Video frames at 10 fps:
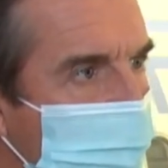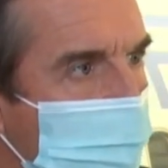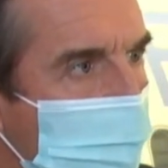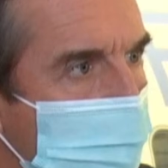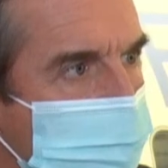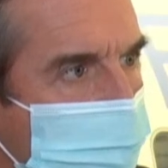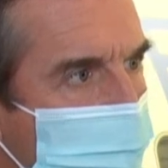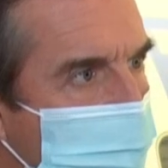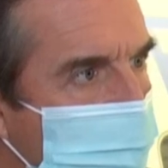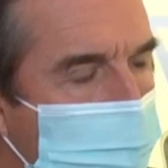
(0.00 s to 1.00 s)
the world. So
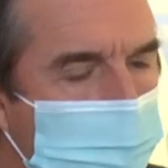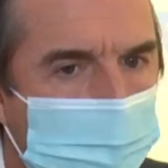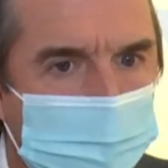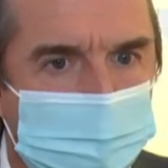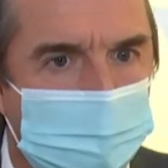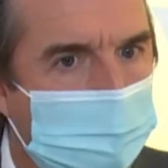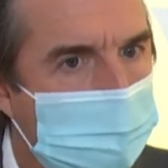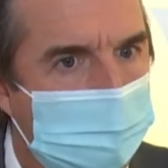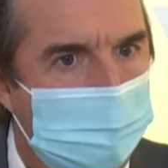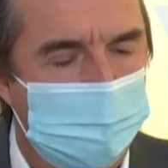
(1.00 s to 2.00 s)
for the support, for
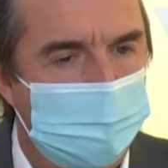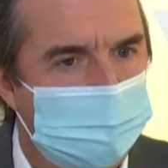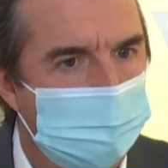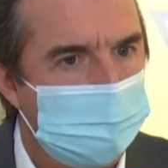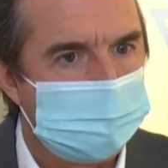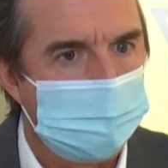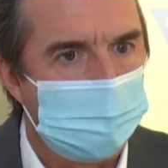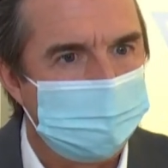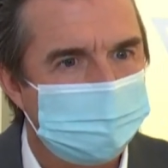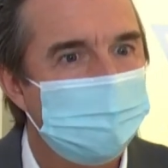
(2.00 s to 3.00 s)
everything, it's
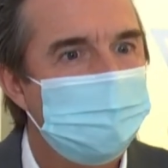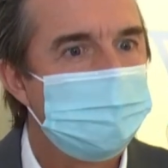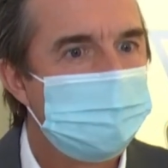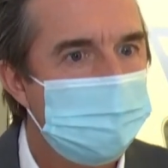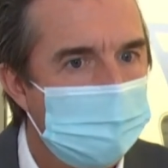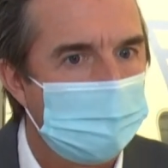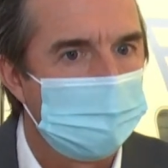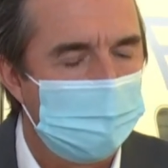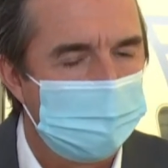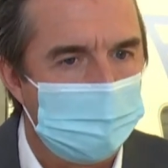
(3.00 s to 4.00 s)
an easy
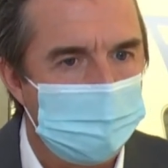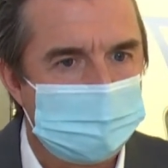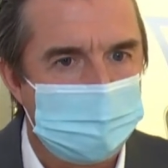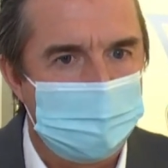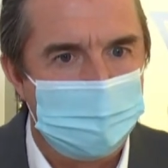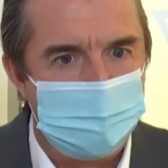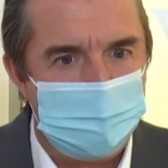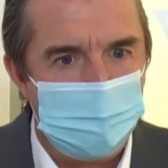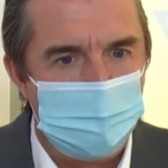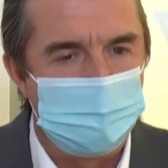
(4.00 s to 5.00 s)
aircraft, I would say,
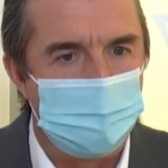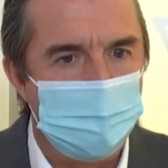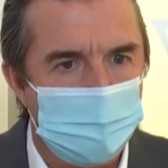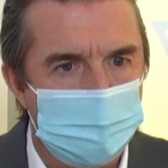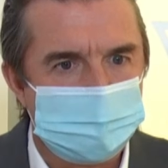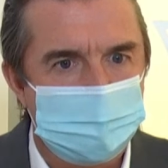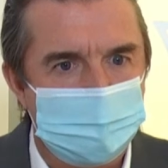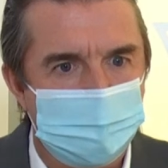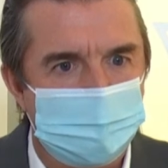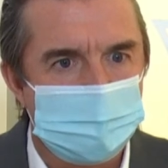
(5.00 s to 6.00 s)
a very robust
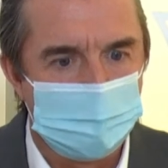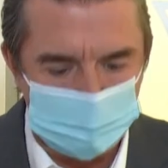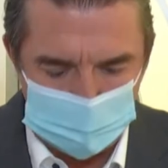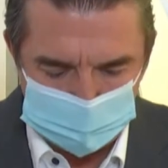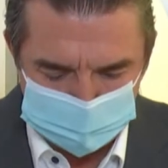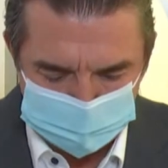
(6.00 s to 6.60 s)
and efficient one.